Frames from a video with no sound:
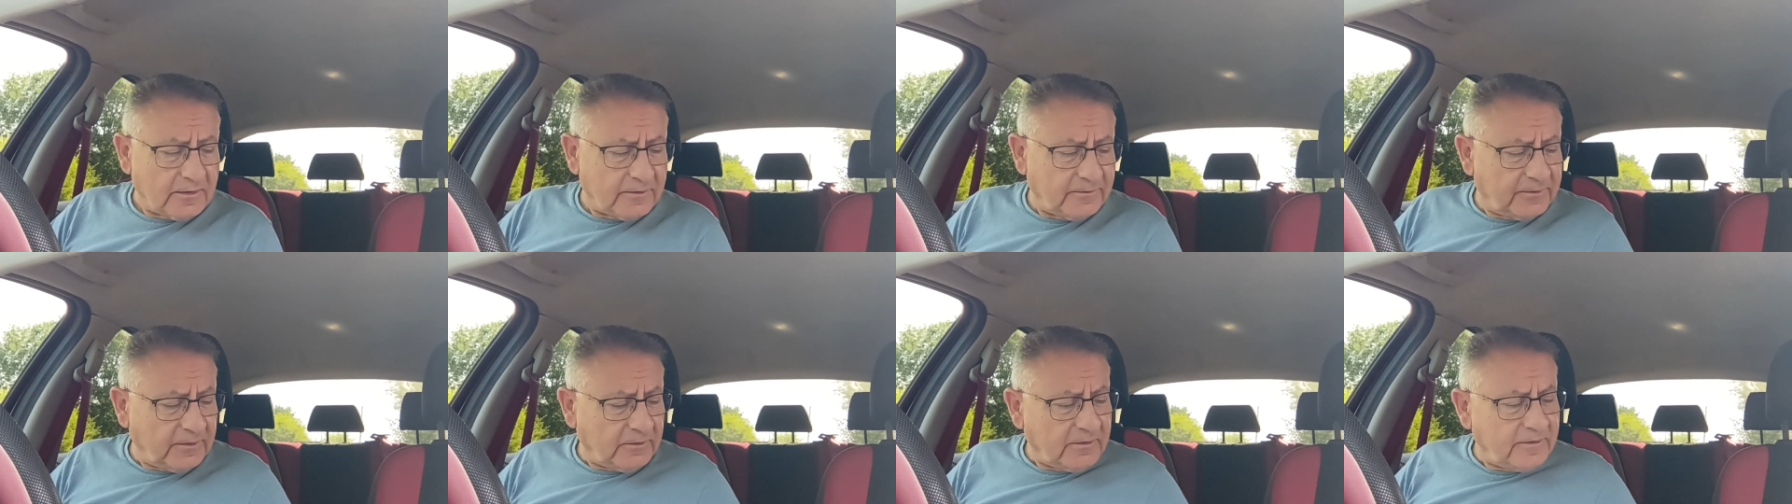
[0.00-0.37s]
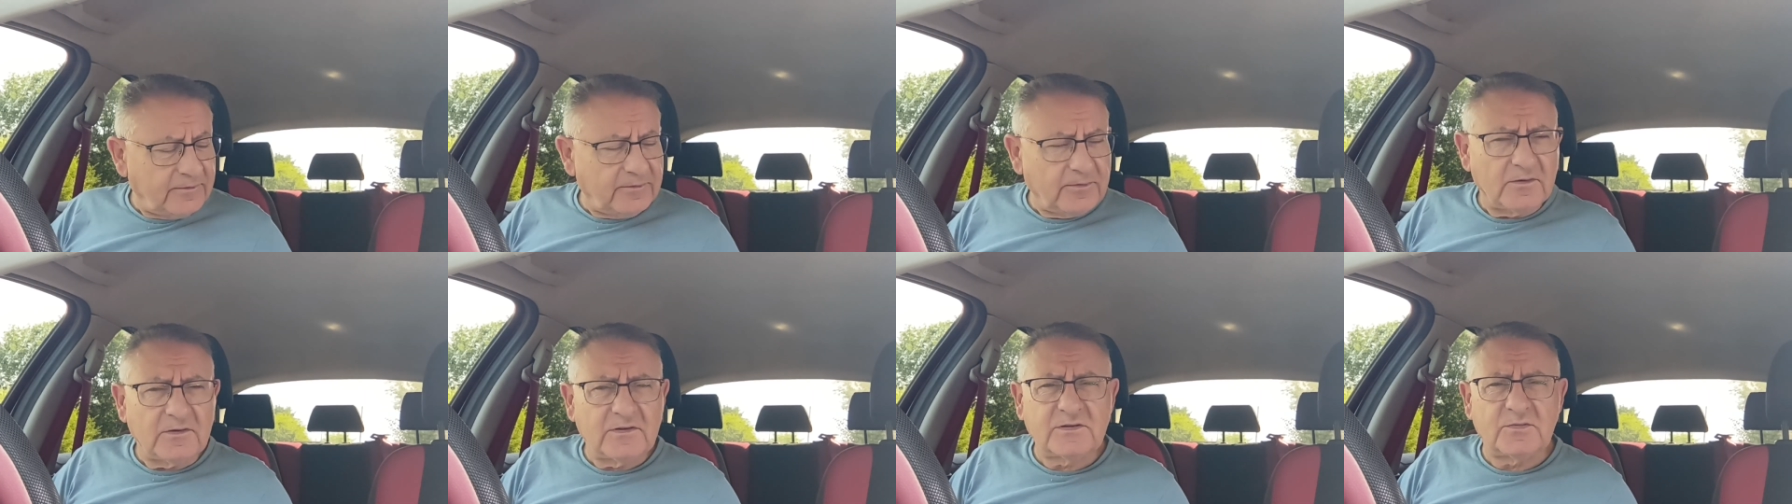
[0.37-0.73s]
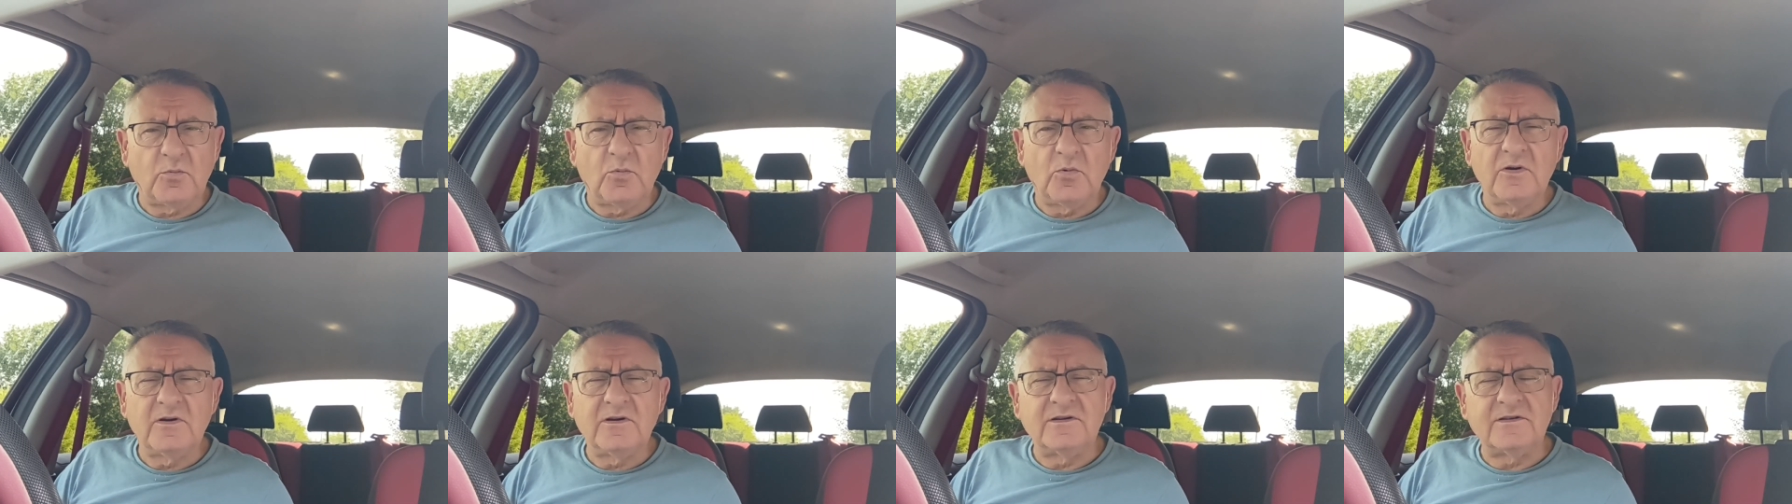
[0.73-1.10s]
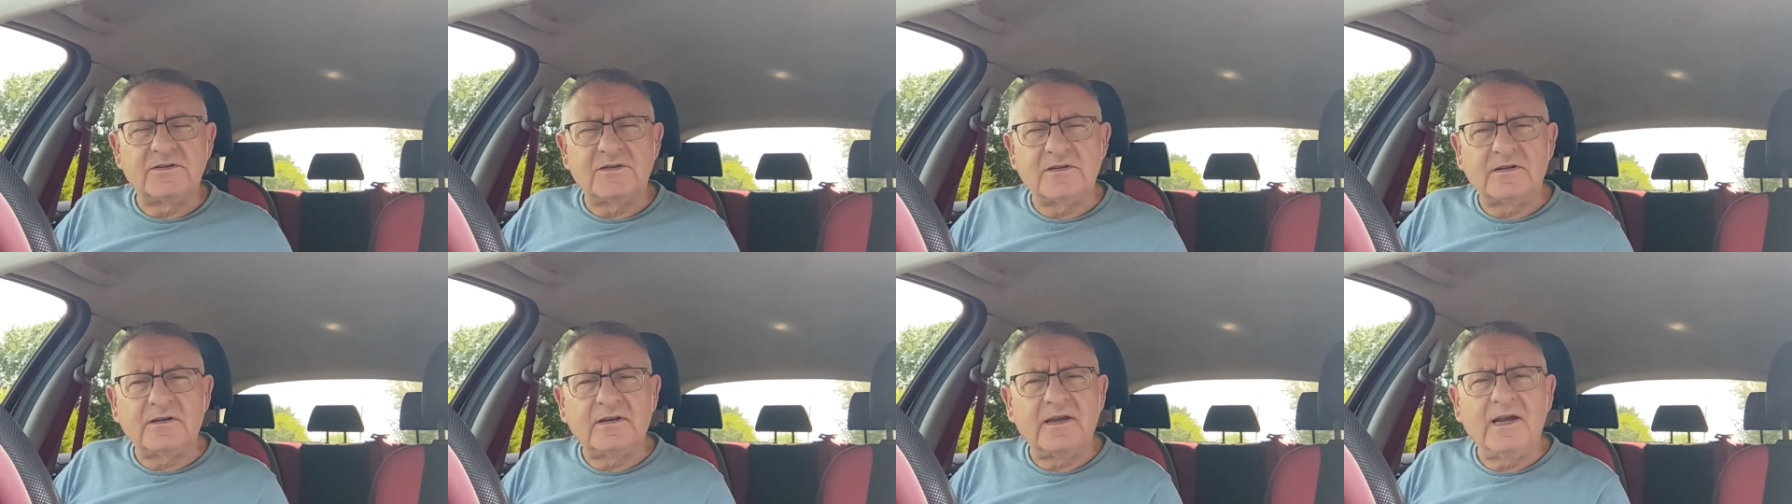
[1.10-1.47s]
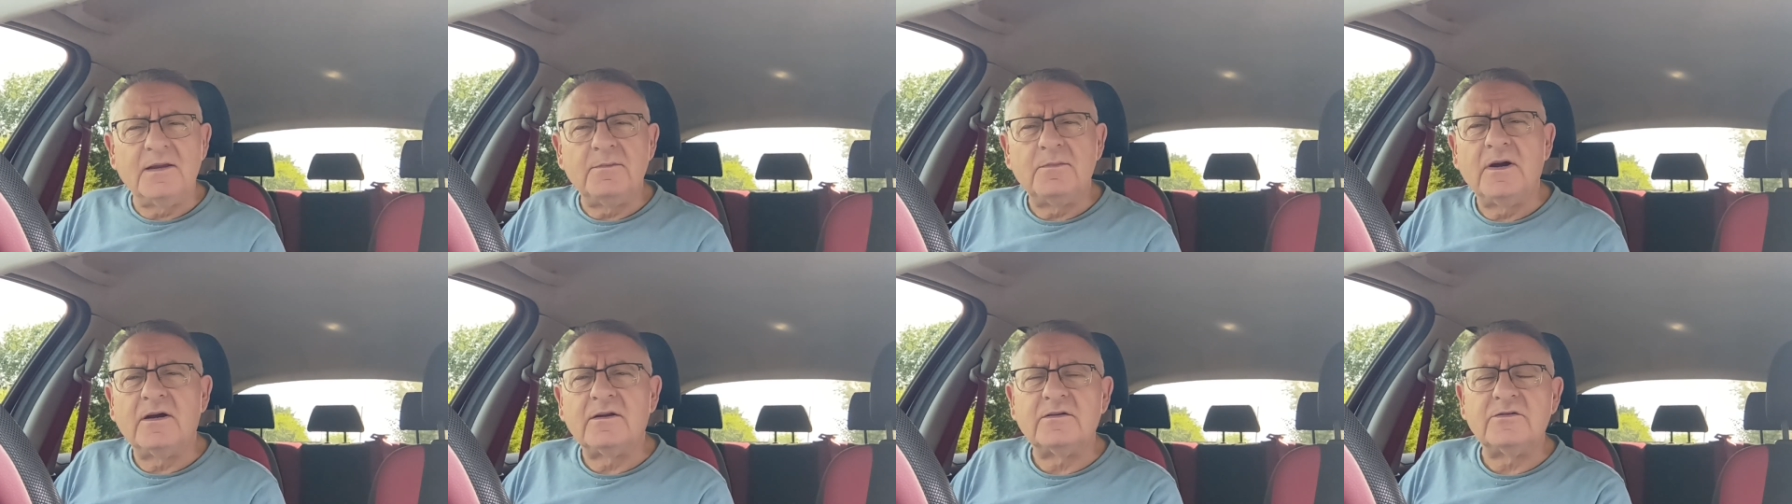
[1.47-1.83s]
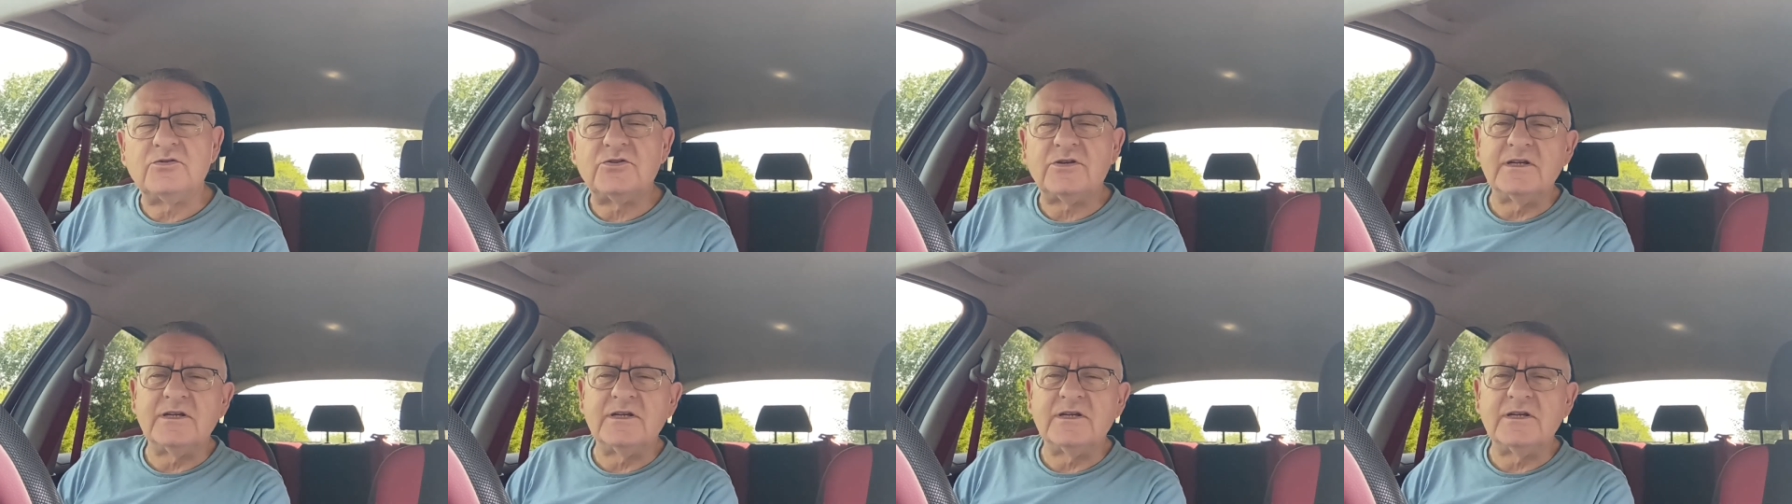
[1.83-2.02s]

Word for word: The very first words that came out